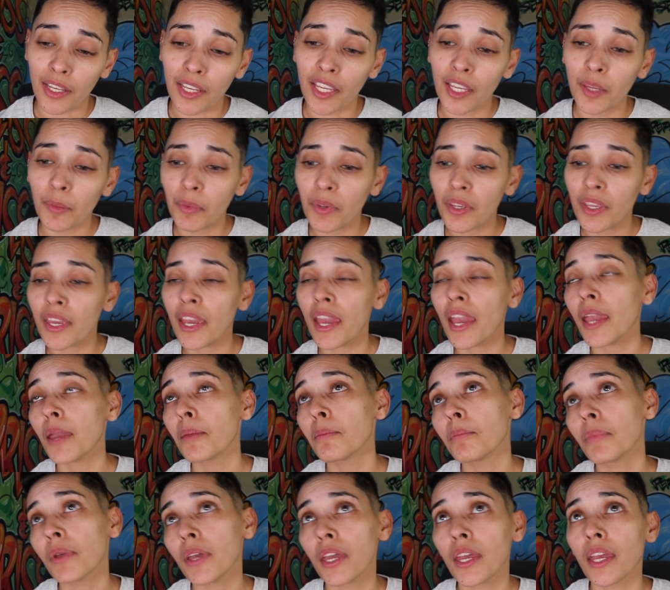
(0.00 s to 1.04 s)
He
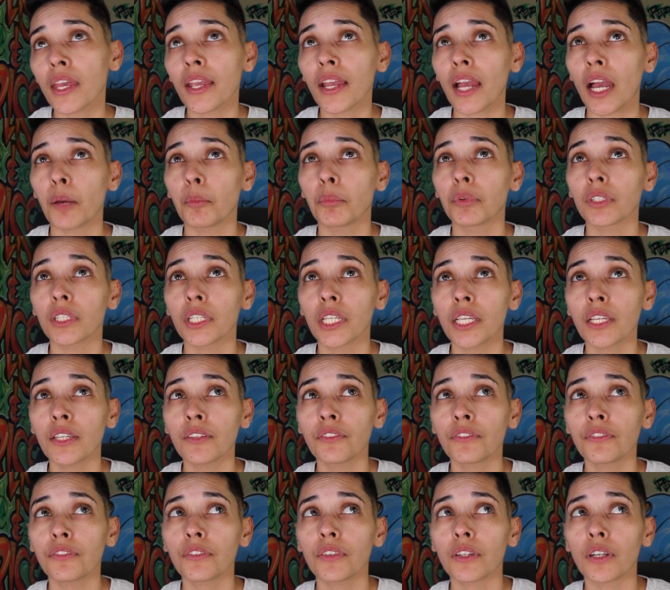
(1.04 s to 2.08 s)
became big, I
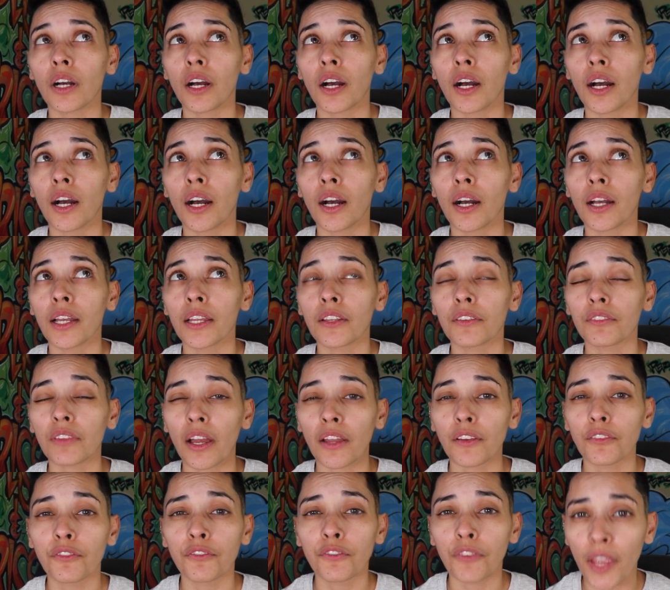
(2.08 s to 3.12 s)
believe, on
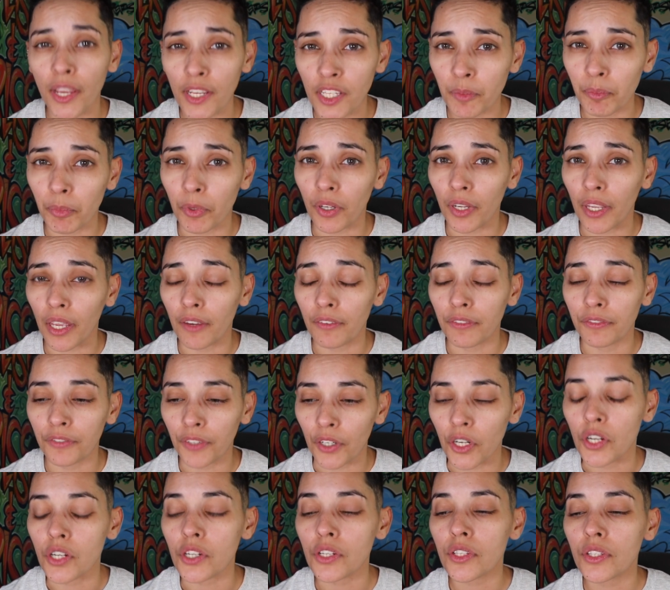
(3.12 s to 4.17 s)
Facebook at
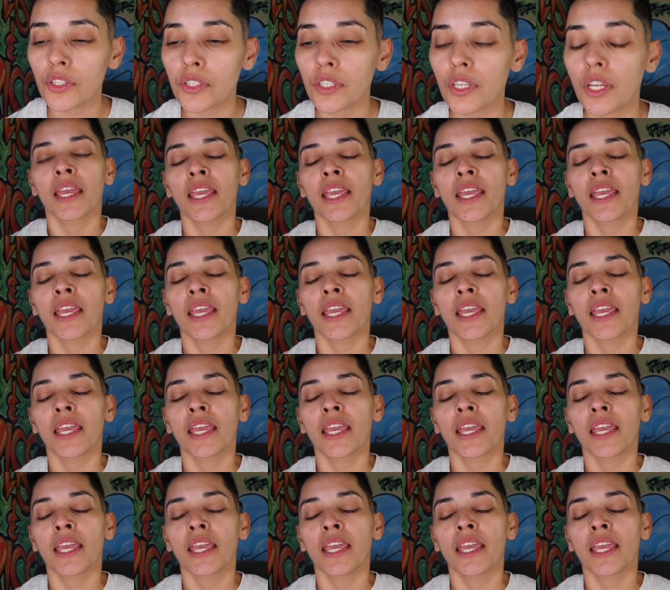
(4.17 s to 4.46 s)
first.